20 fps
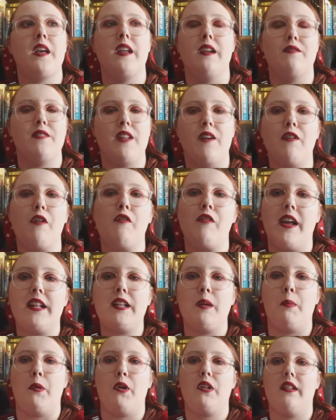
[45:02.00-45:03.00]
and I've never
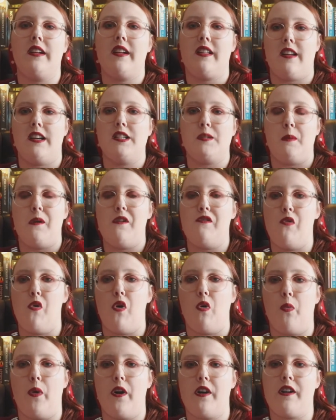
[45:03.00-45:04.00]
read a book like this
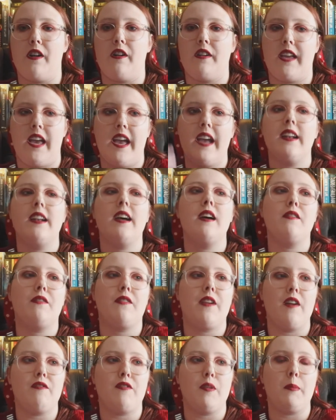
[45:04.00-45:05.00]
before where you're getting it
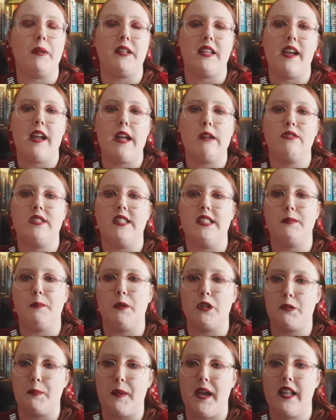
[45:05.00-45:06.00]
from everybody else's
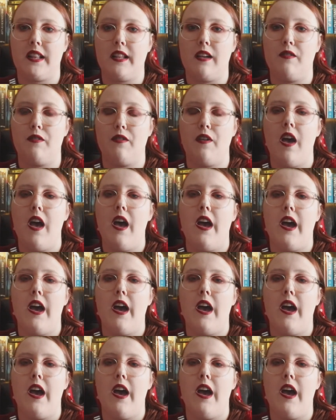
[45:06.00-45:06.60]
perspective